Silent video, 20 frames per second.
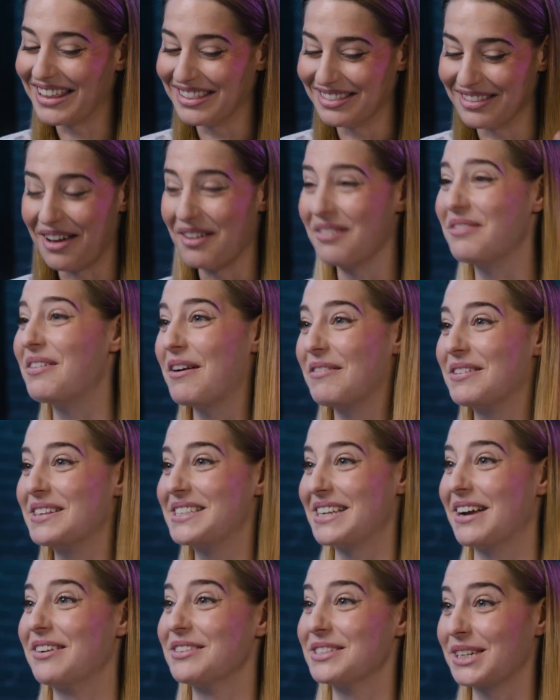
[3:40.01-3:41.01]
I love how
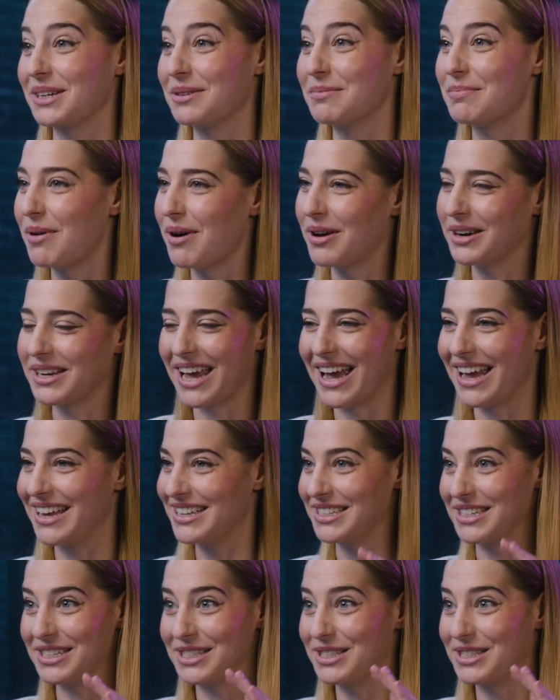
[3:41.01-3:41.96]
it sounds like a podcast.